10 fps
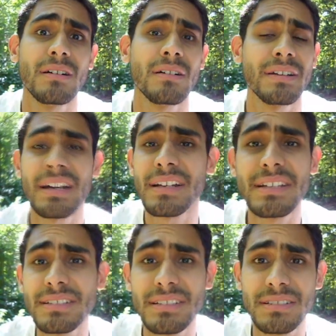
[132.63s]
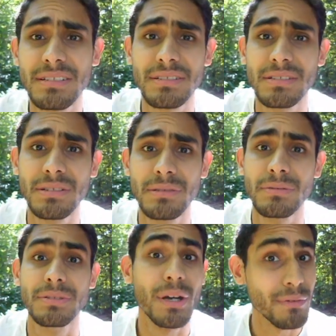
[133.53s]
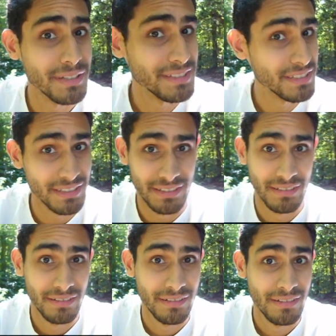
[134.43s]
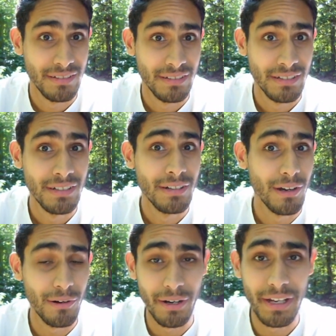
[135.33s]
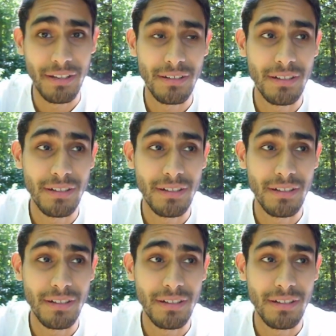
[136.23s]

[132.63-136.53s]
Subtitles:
are not easy to do donuts in, alright?